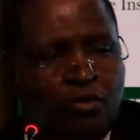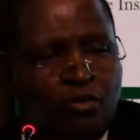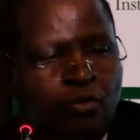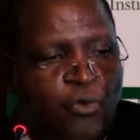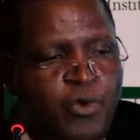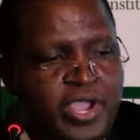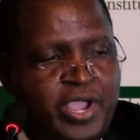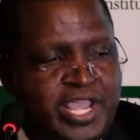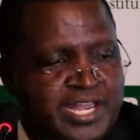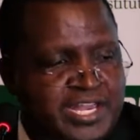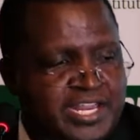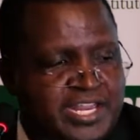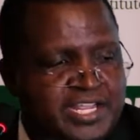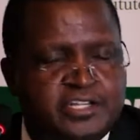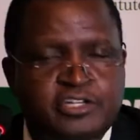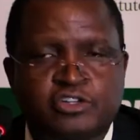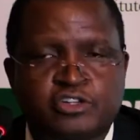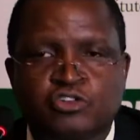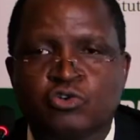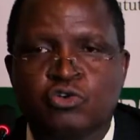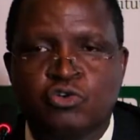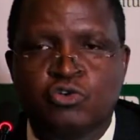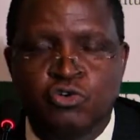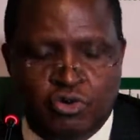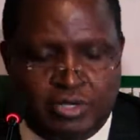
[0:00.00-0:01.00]
we need
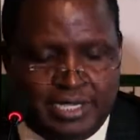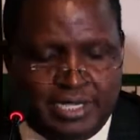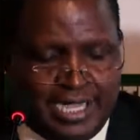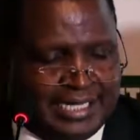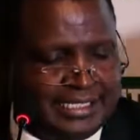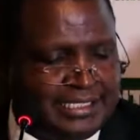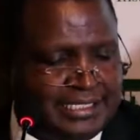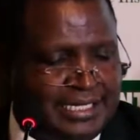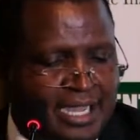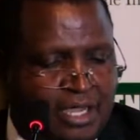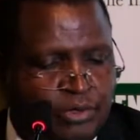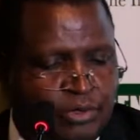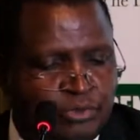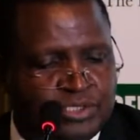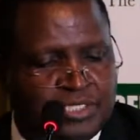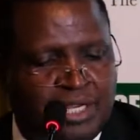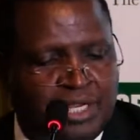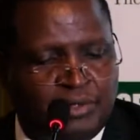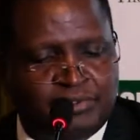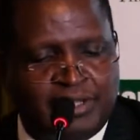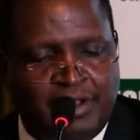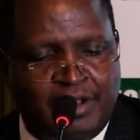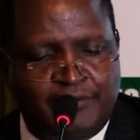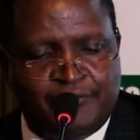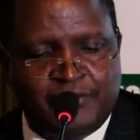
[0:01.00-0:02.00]
to look at how
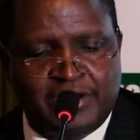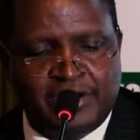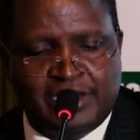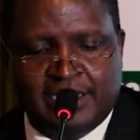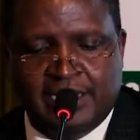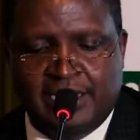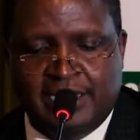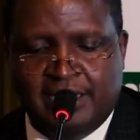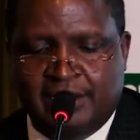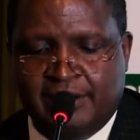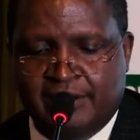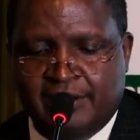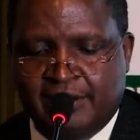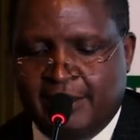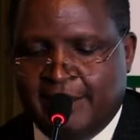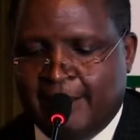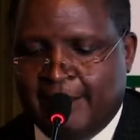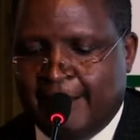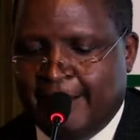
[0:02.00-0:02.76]
South Africa